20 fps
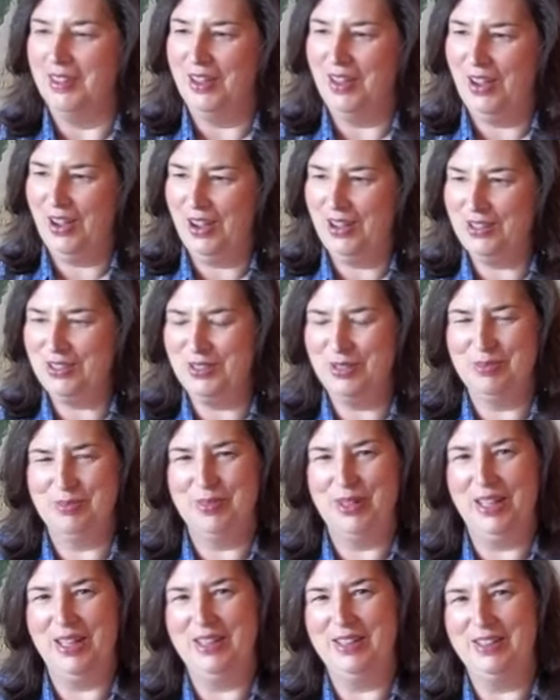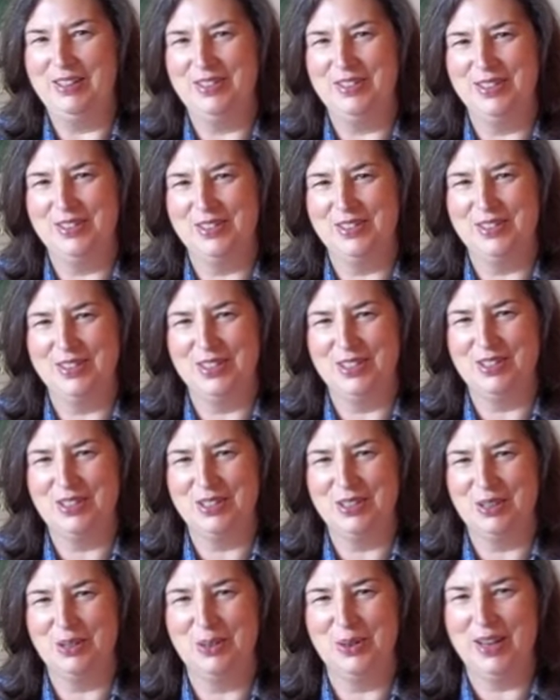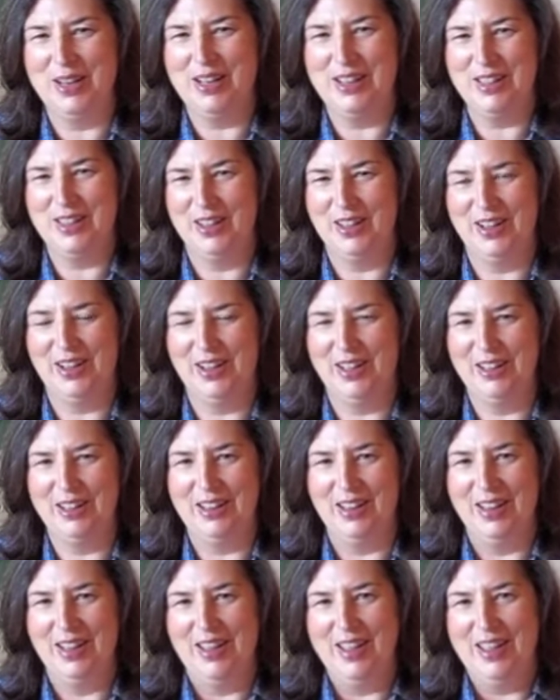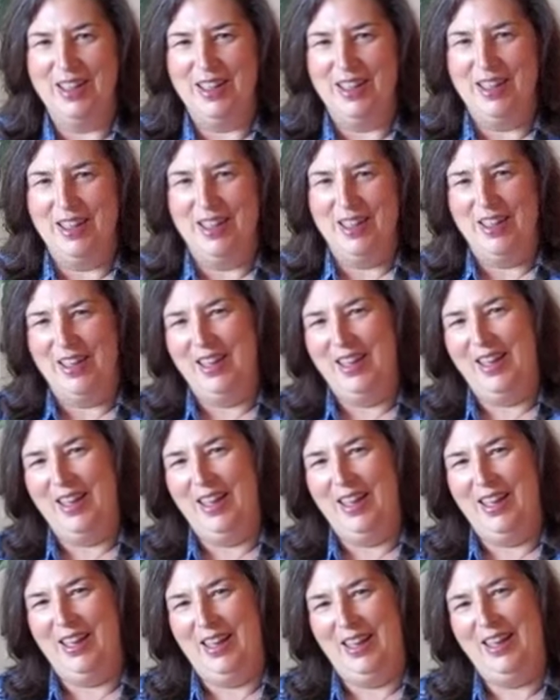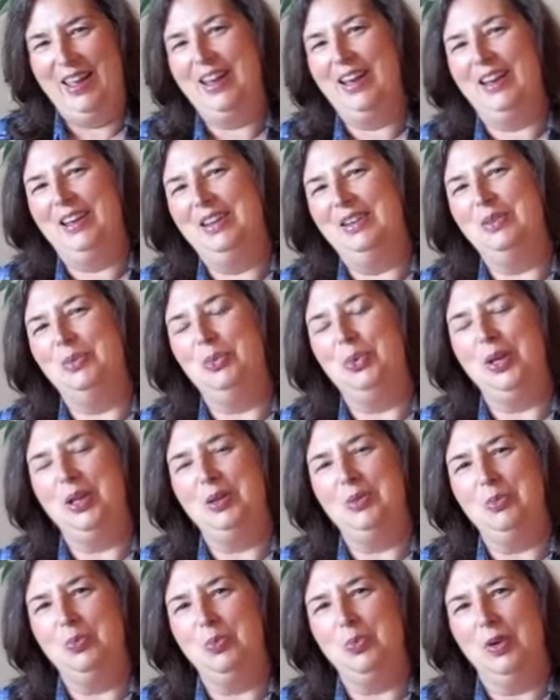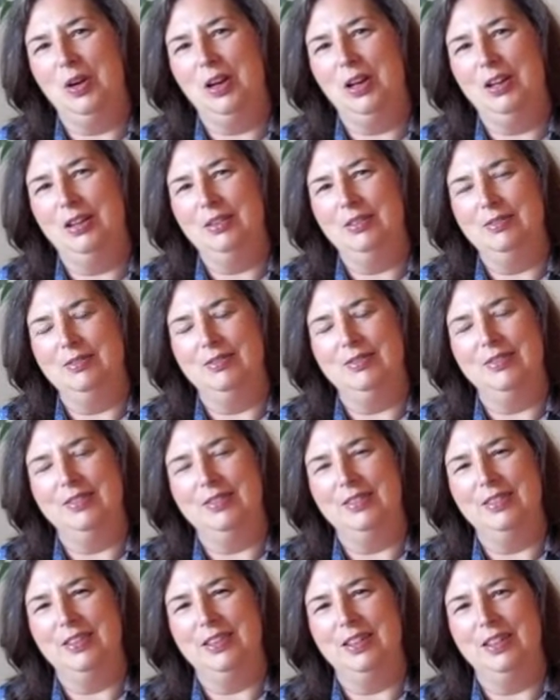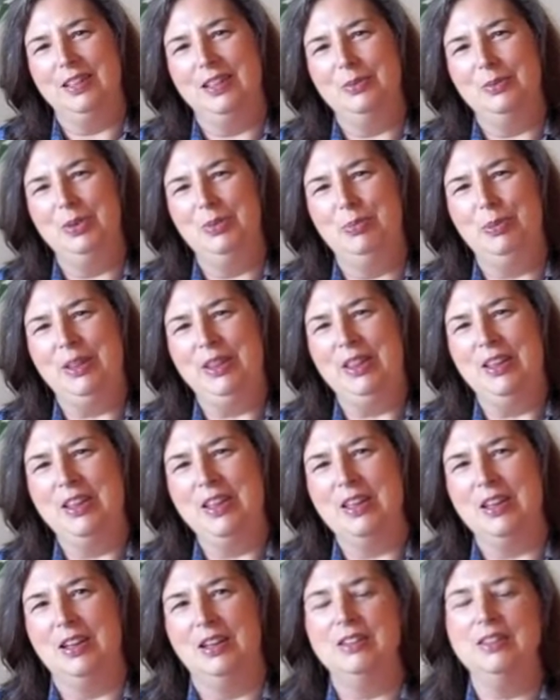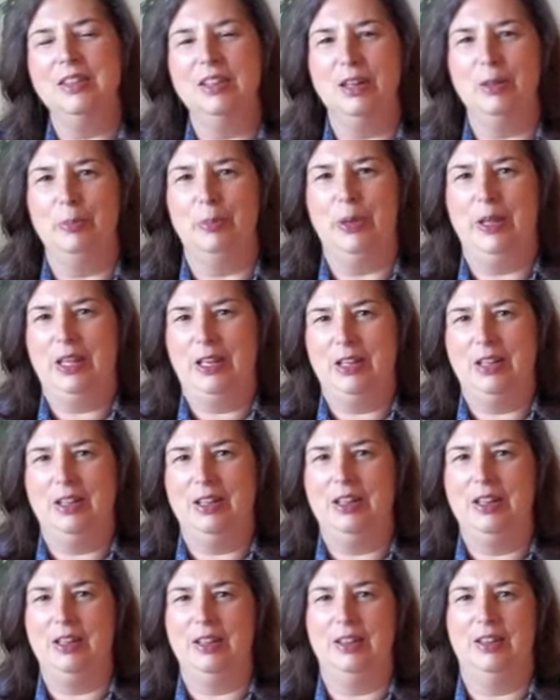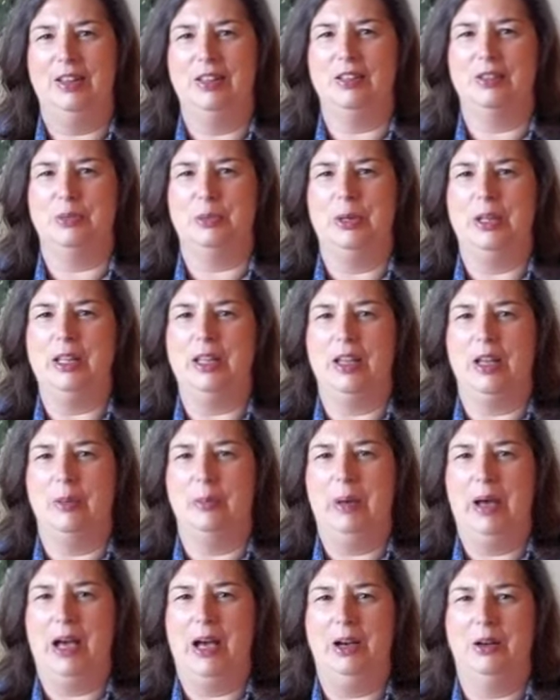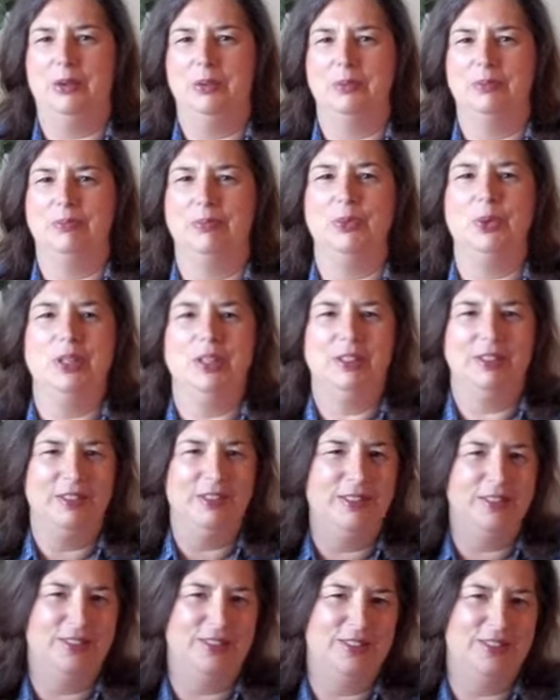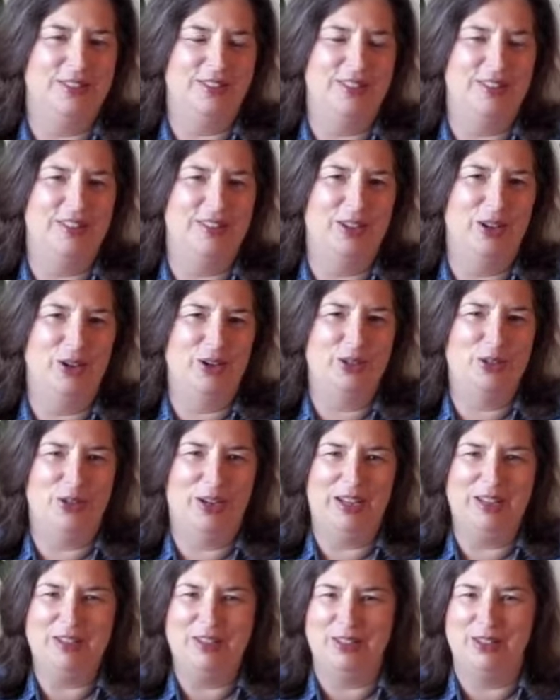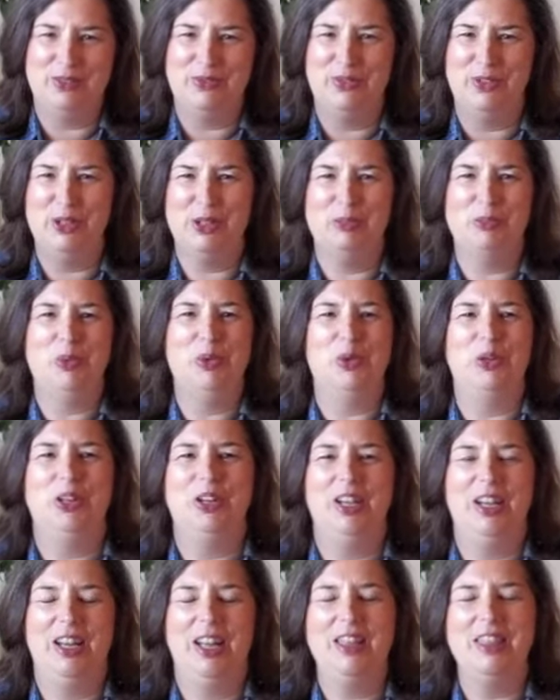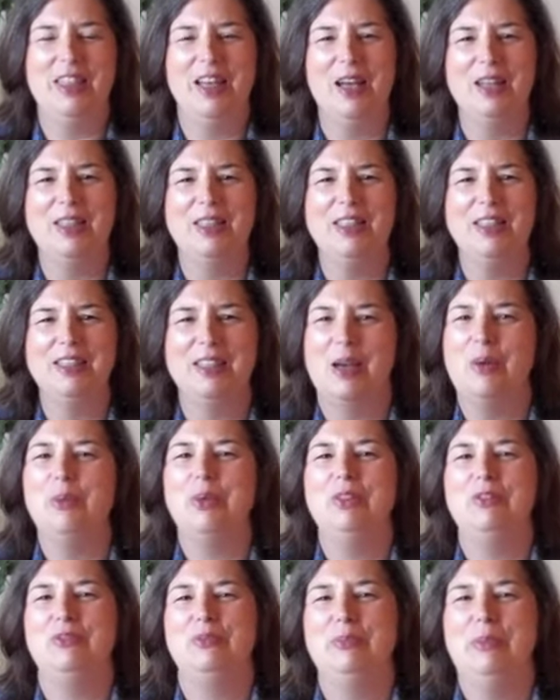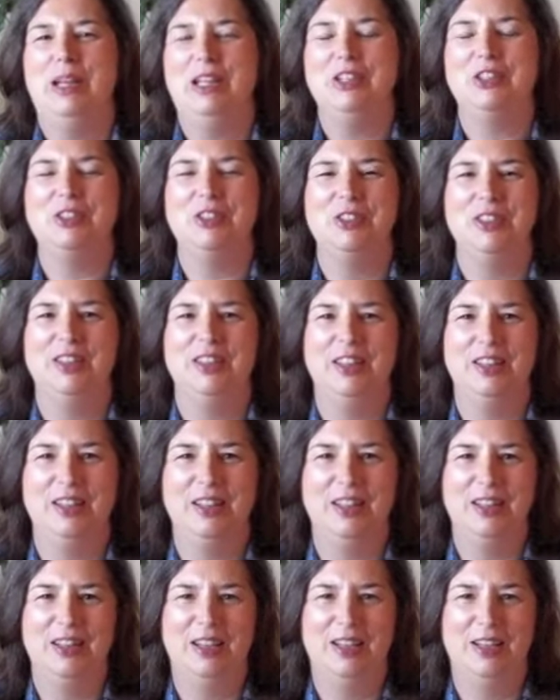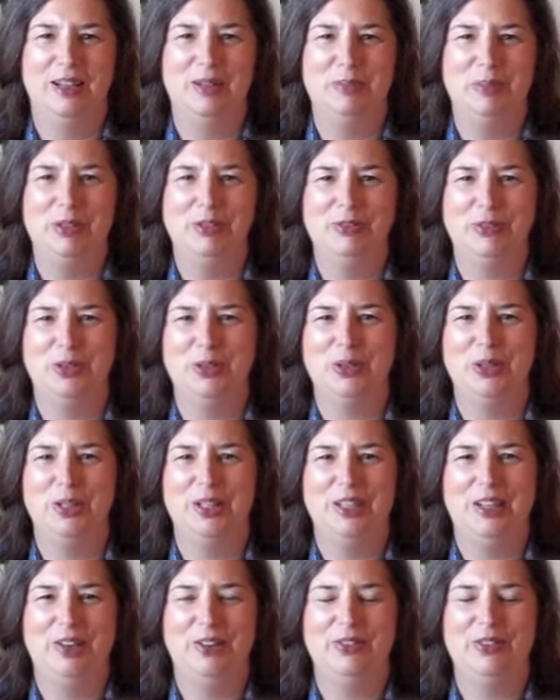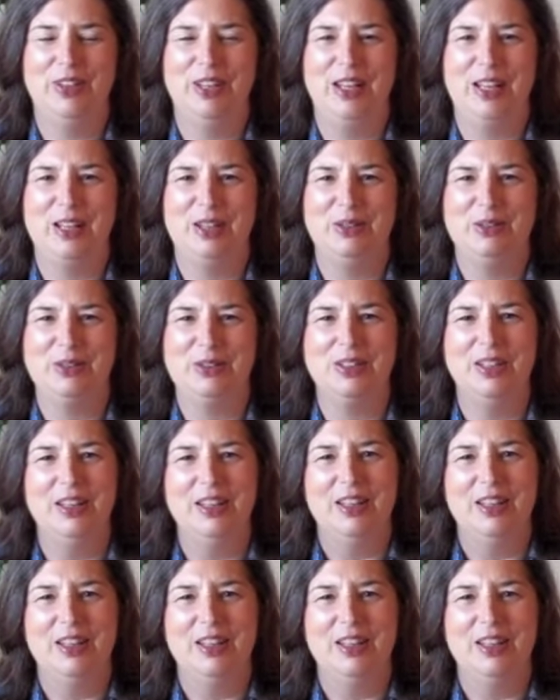Awesome. That is just such a great thought. And we've been thinking a little bit this week about what is characterized as fear porn, and I think that we've mentioned it before in our videos.